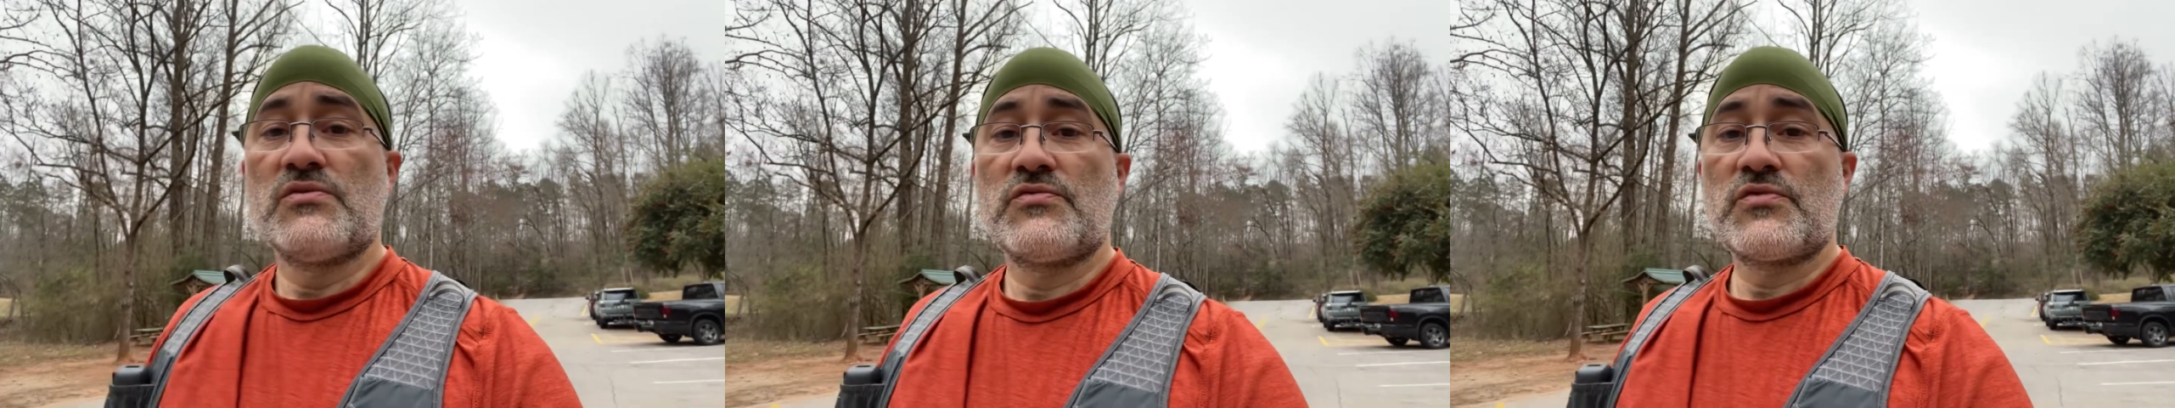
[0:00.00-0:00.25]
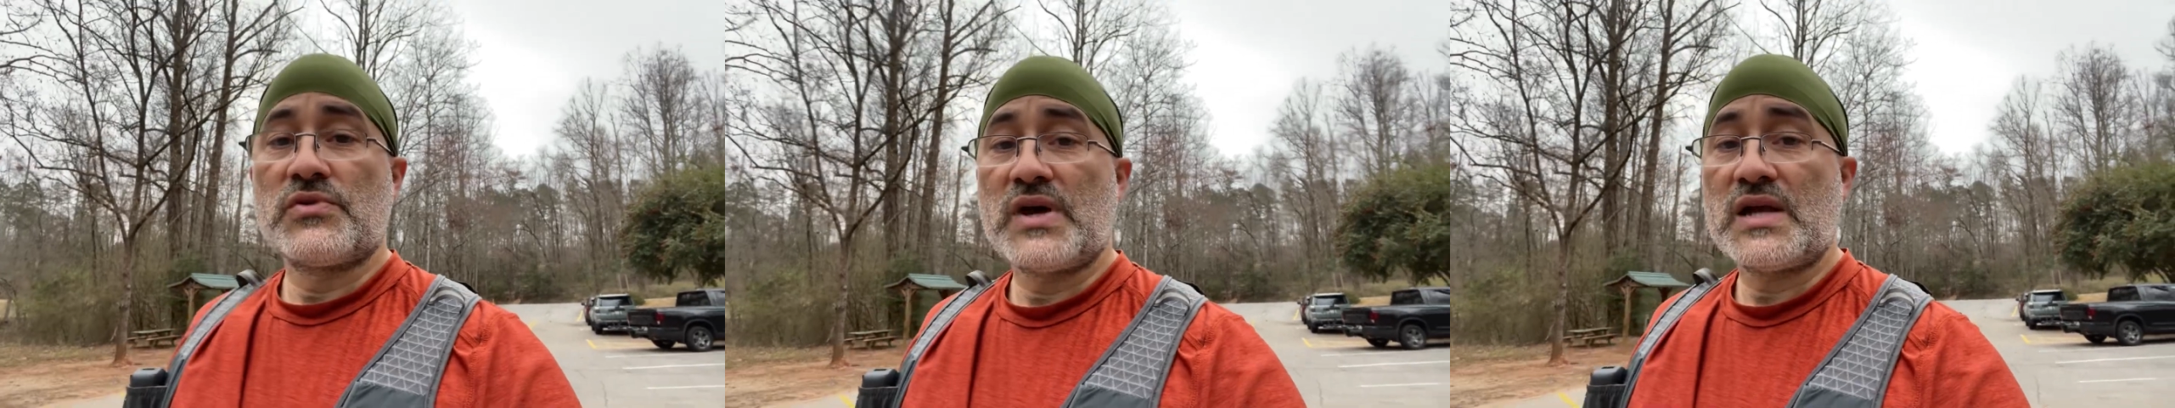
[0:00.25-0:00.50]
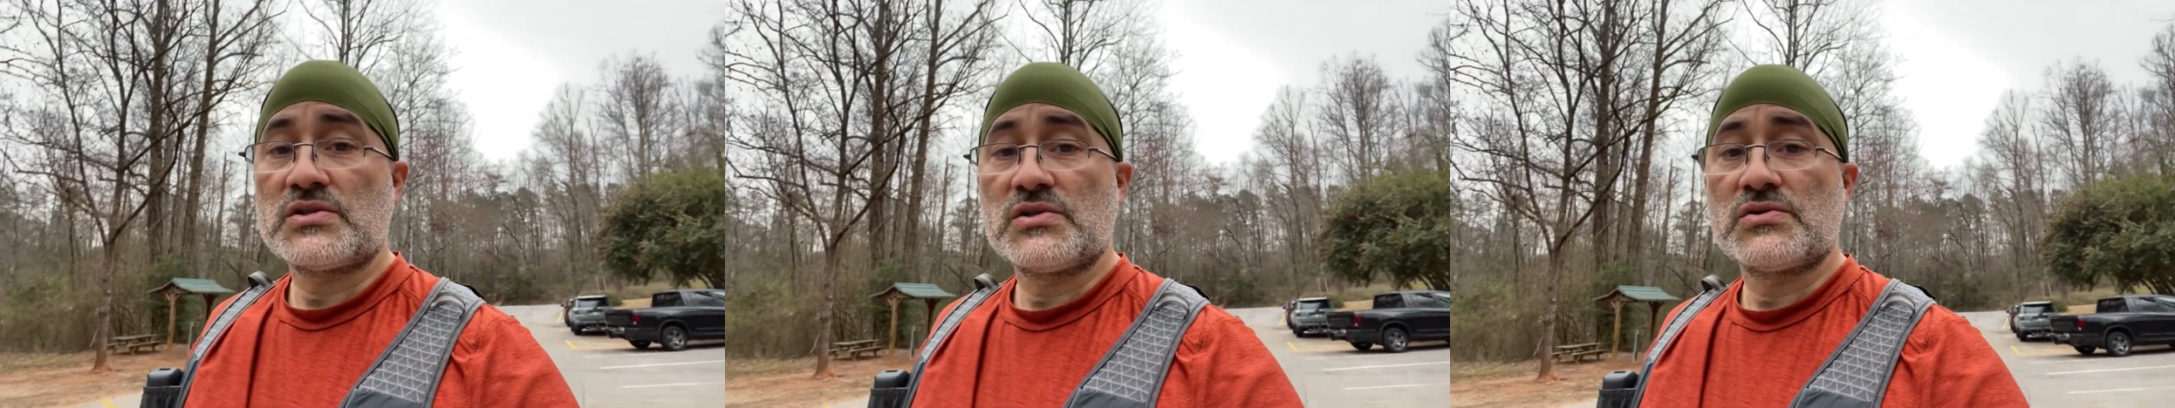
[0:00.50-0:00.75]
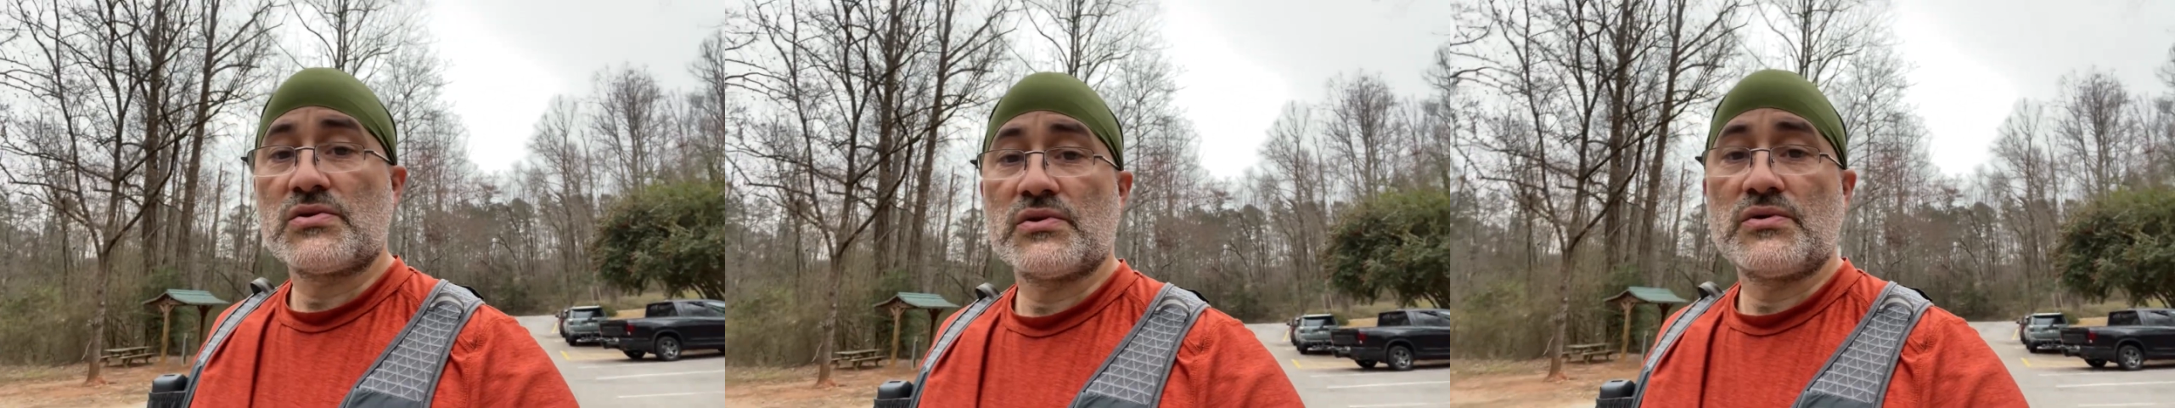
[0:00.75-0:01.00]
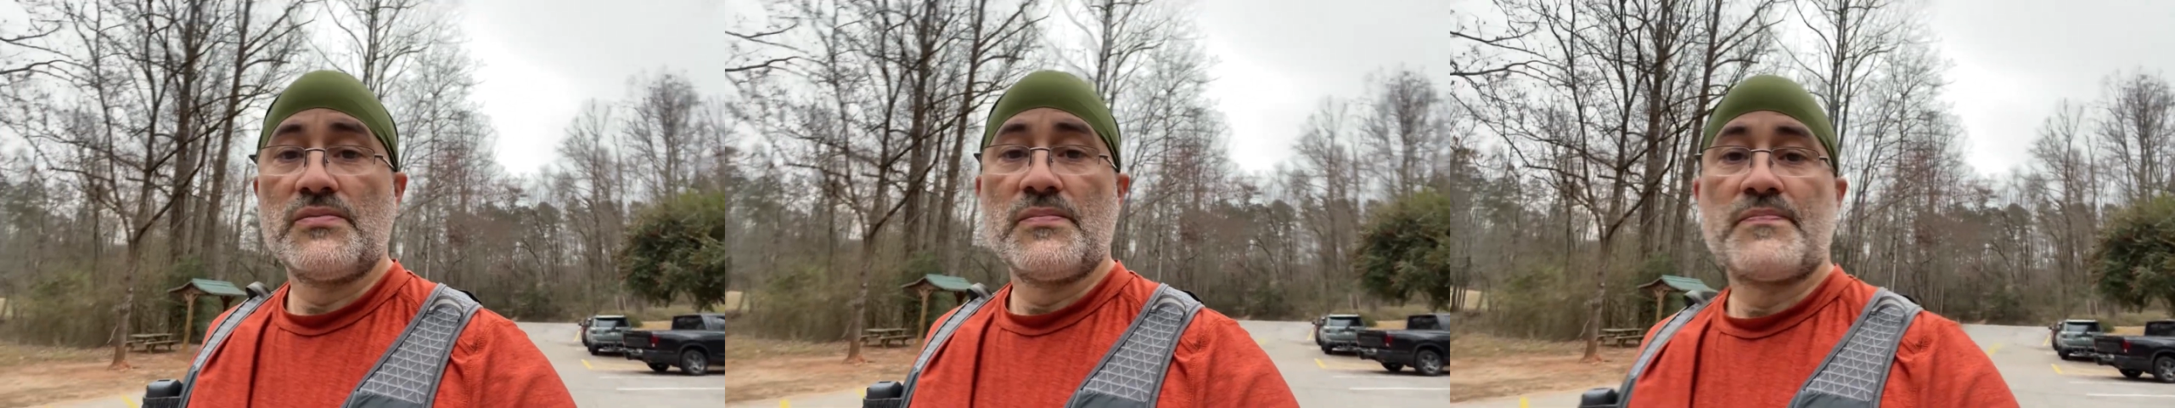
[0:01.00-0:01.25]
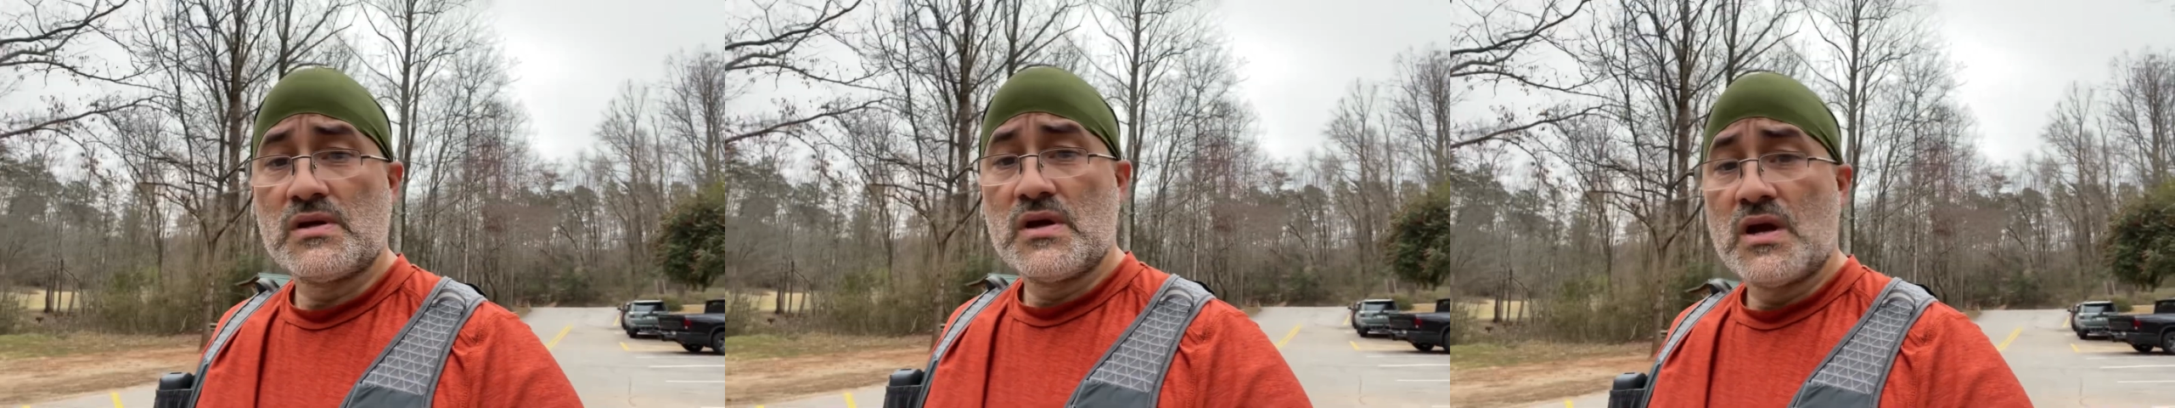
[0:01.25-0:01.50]
for that tutorial.
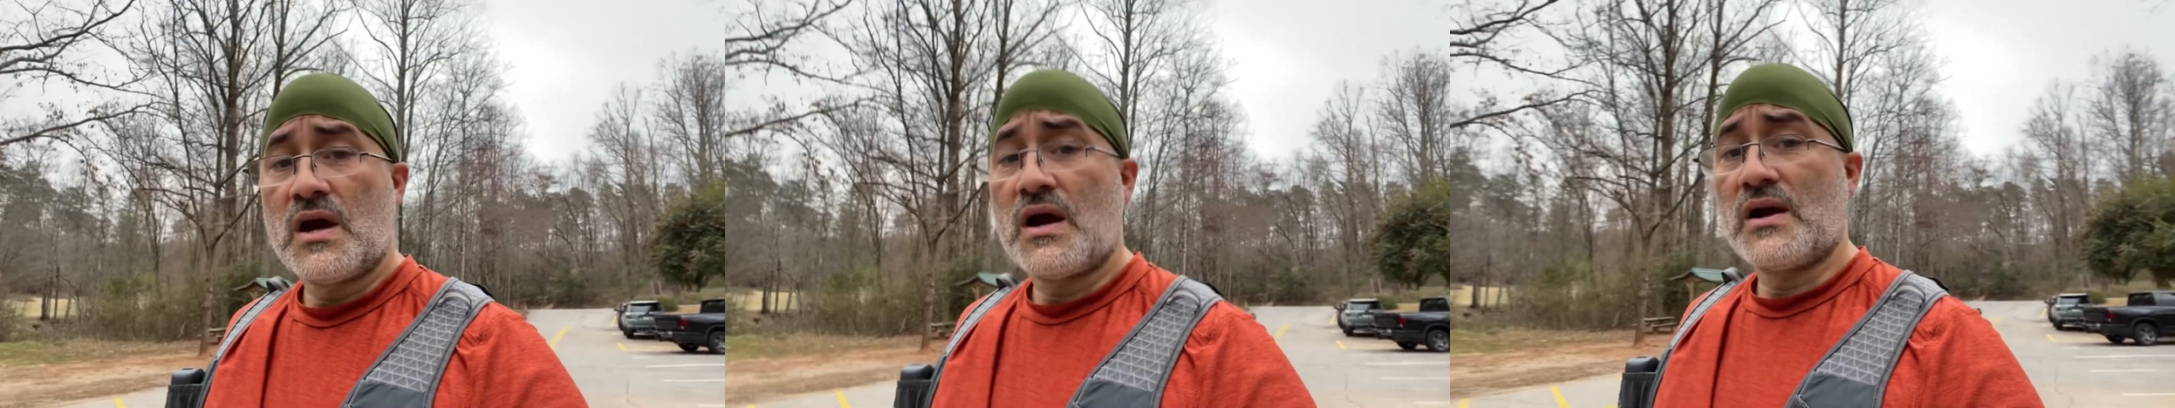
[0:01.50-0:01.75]
All